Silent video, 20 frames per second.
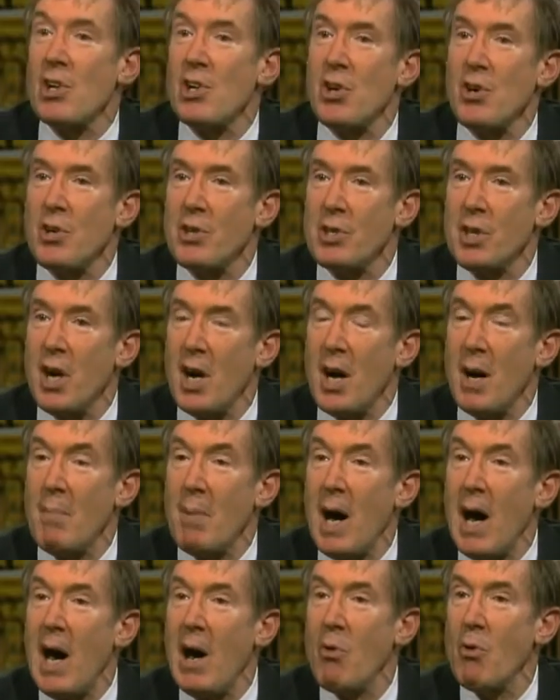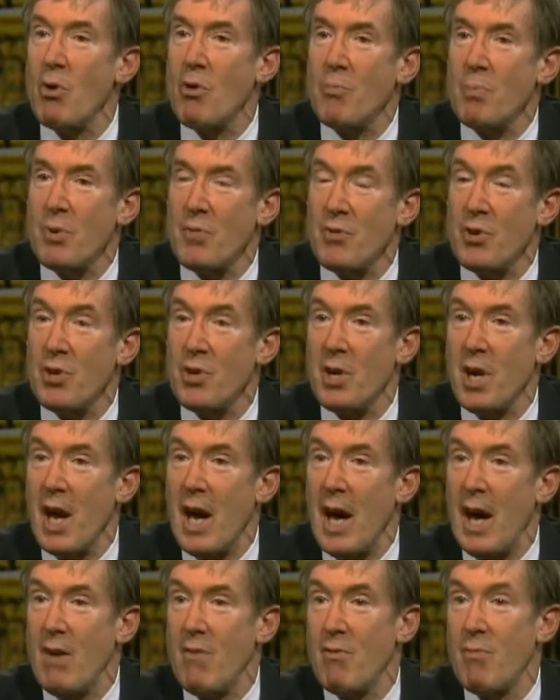long time. I would have preferred to
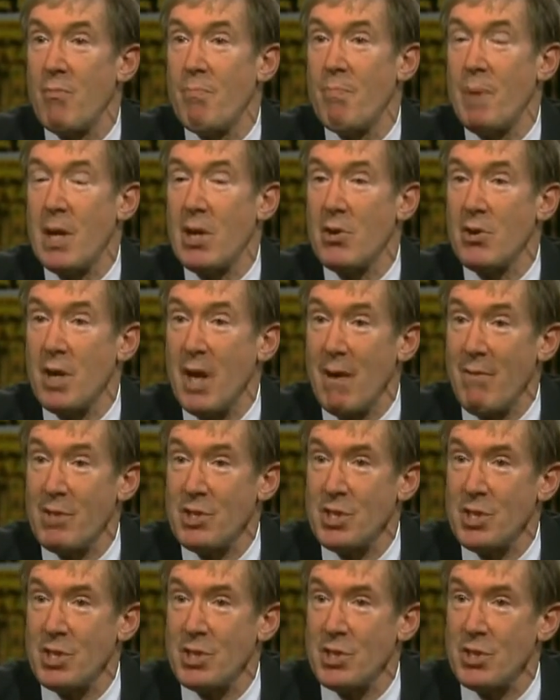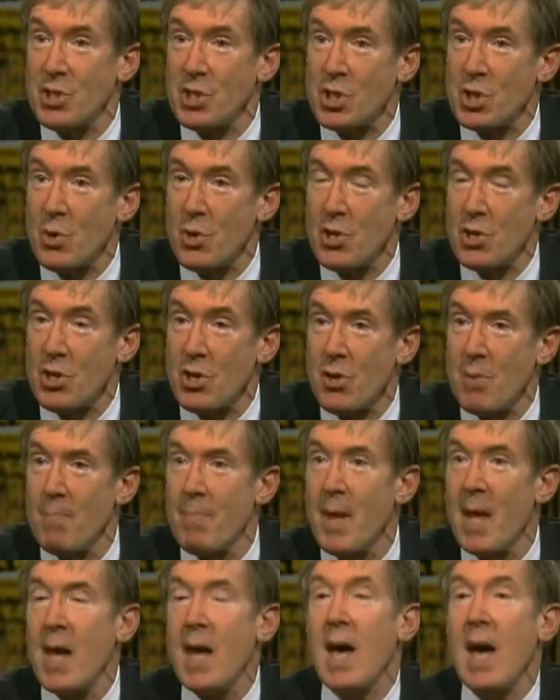have bigger deficits in the short term
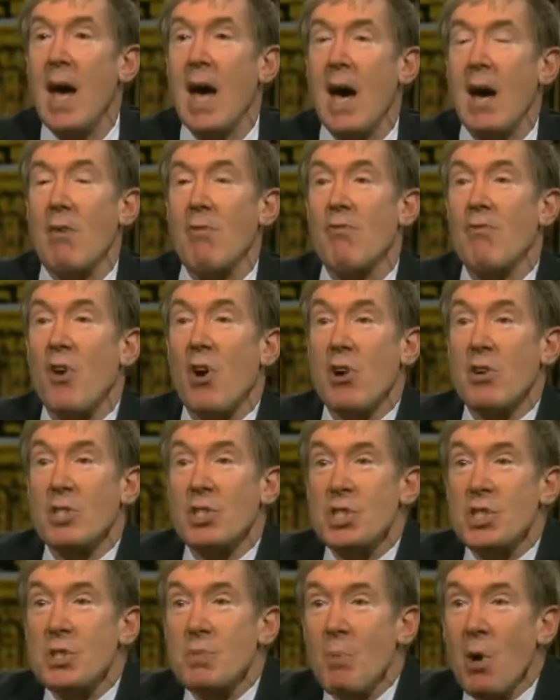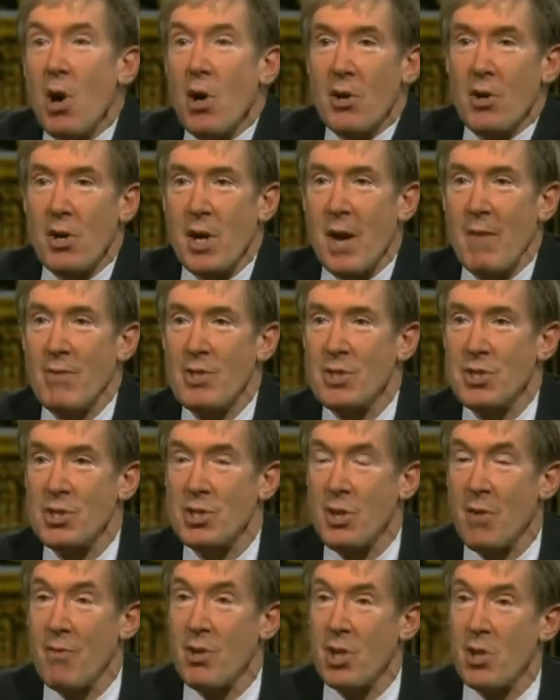right. and far smaller
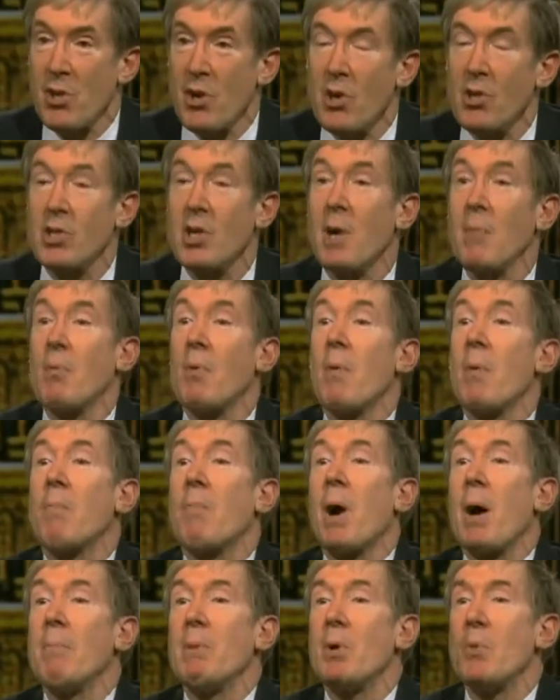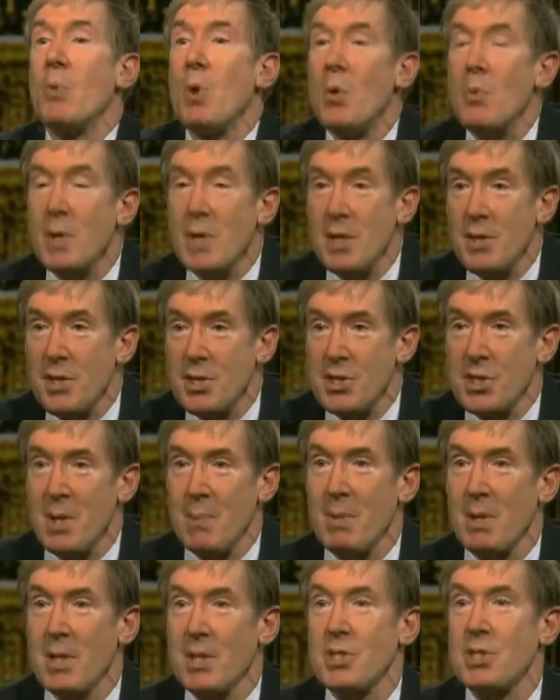deficits over the long term. We probably won't need the
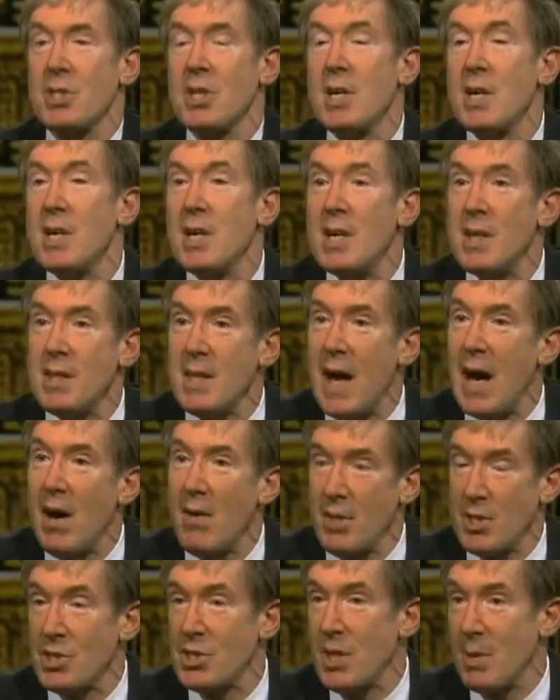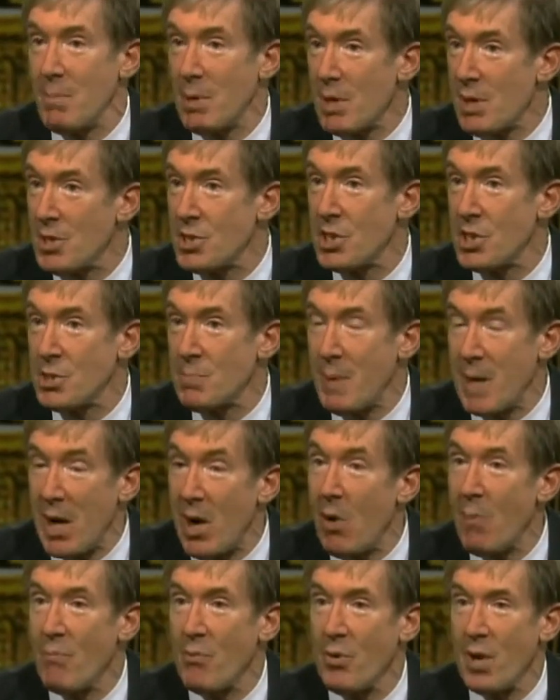stimulus. Now the stimulus has been
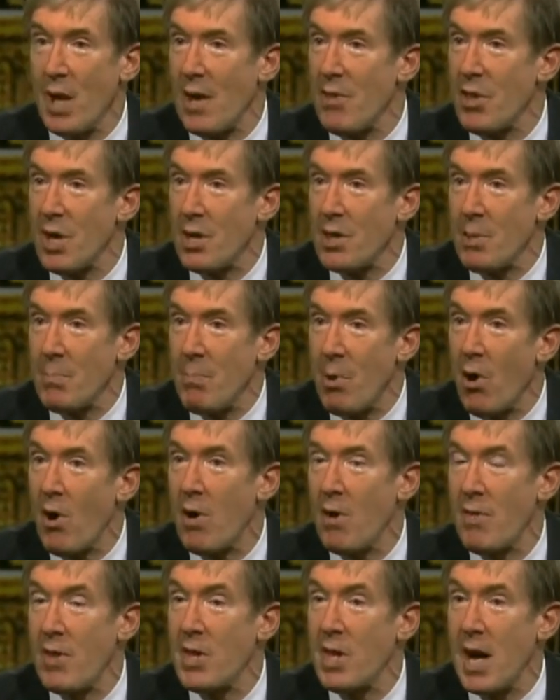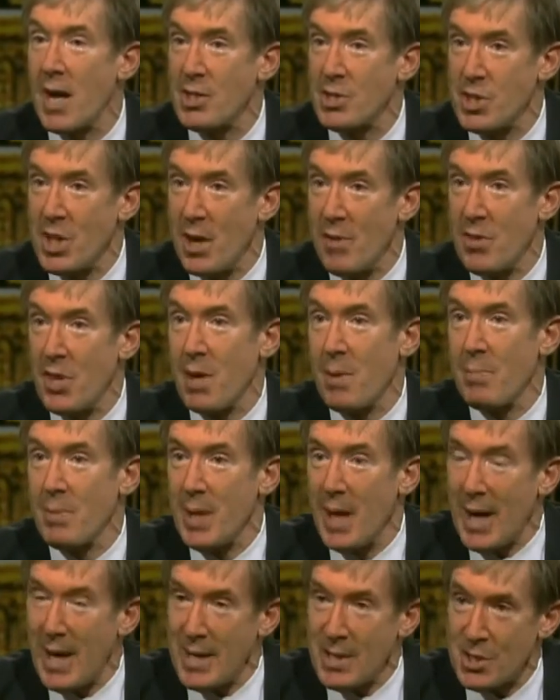helpful. I think the part of the tax cut that
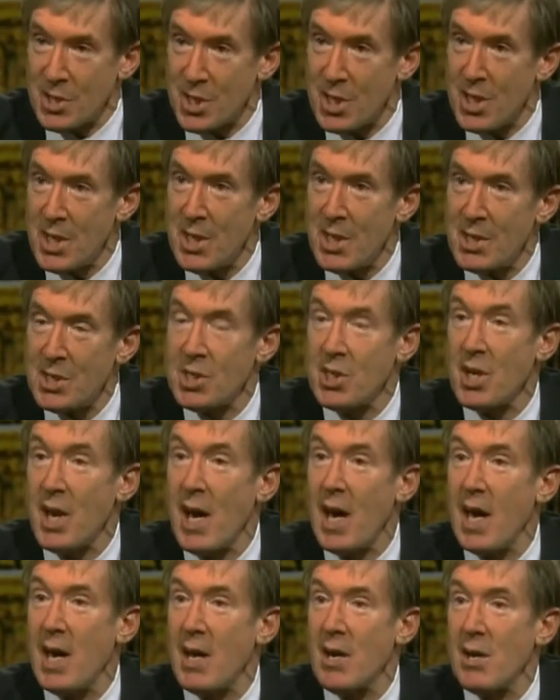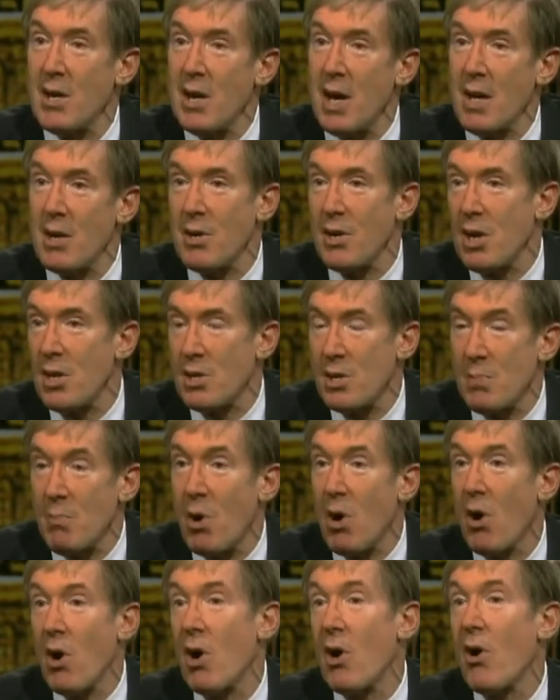applies today and, and, and
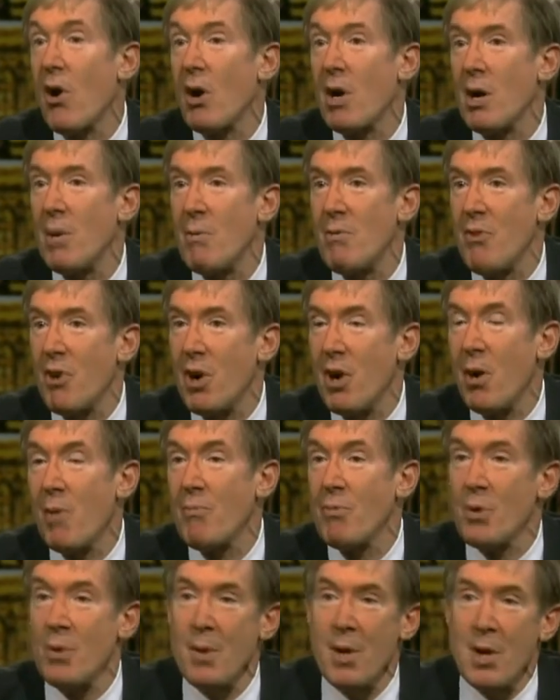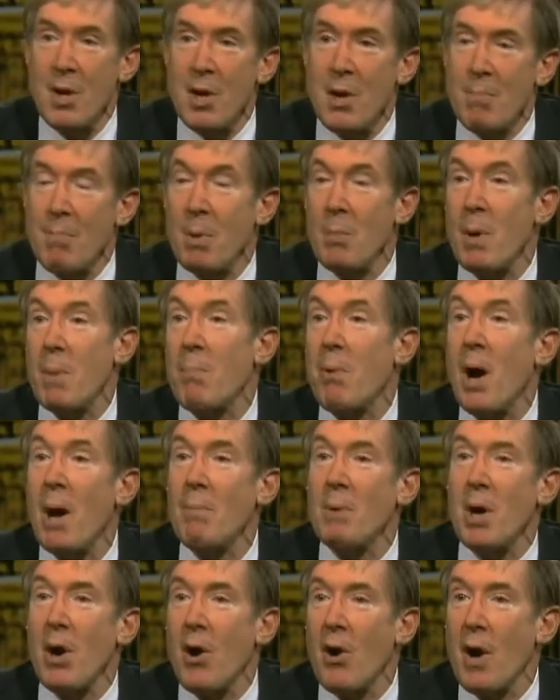tomorrow are going to be very helpful, but we
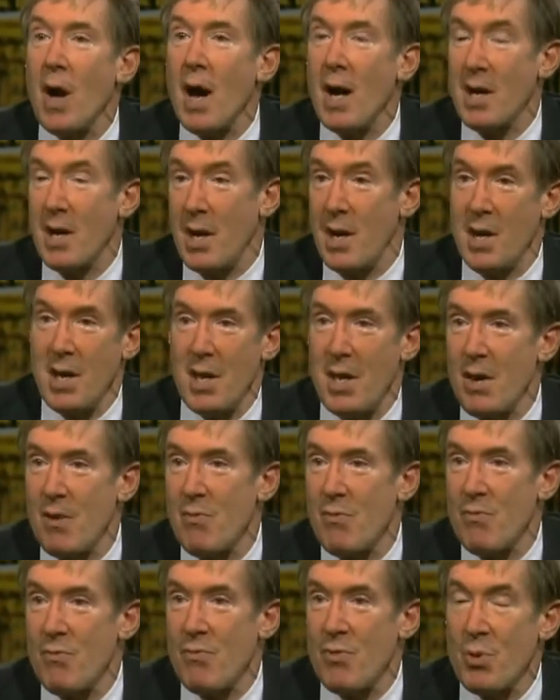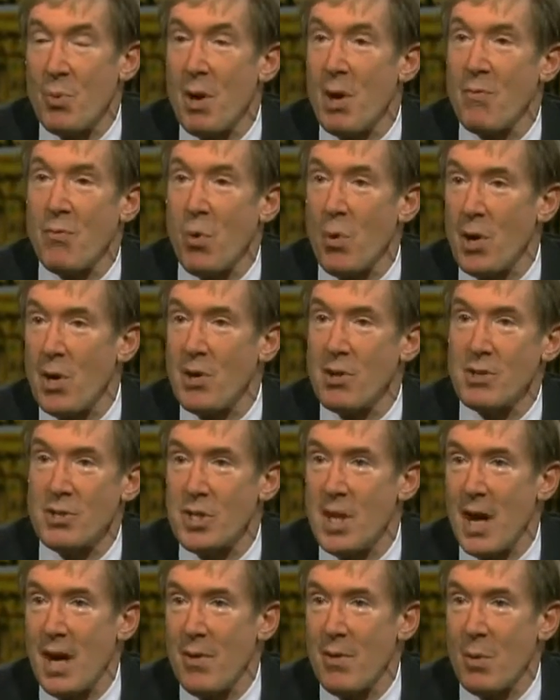probably are not going to need it three or four years
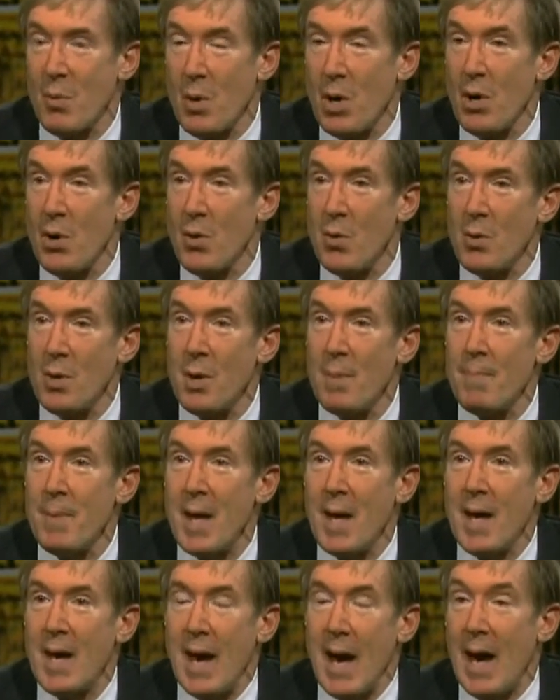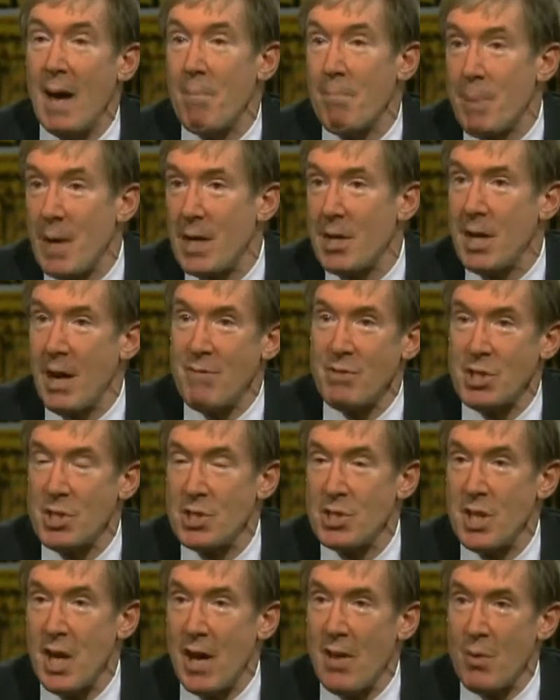down the road, and big
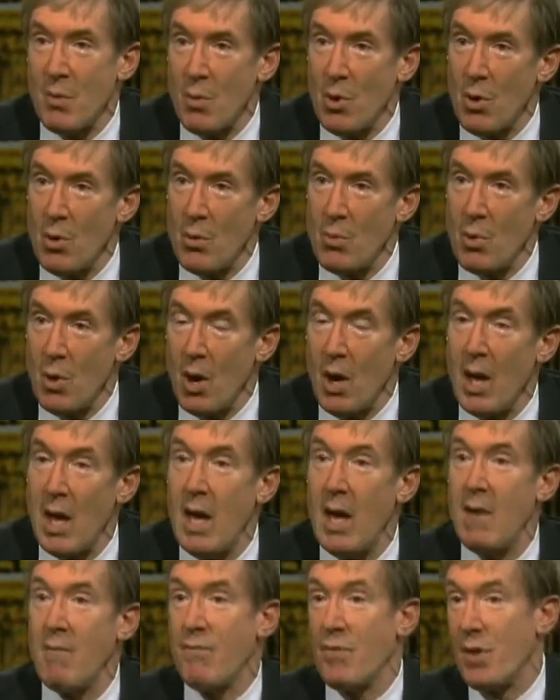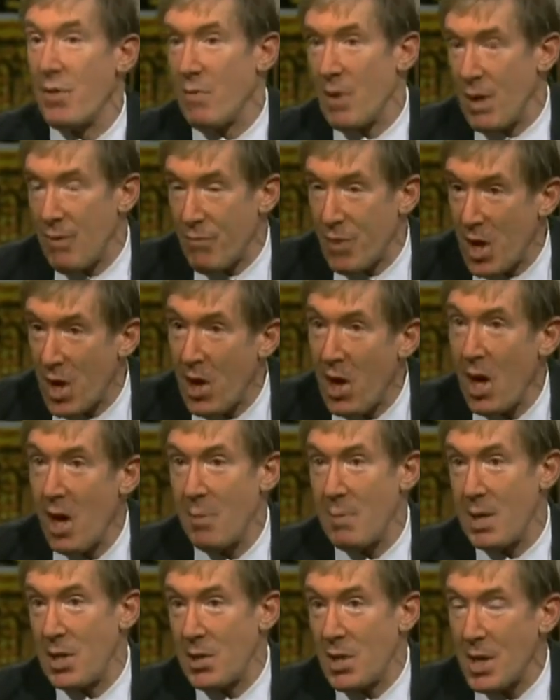deficits down the road if the, if the
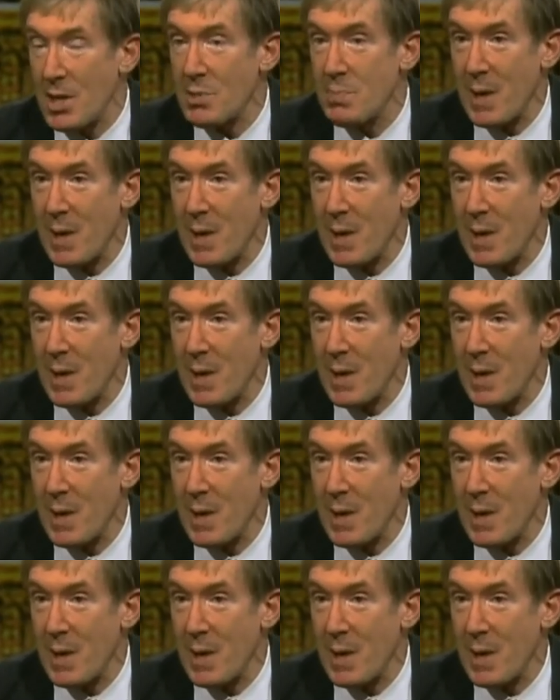economy does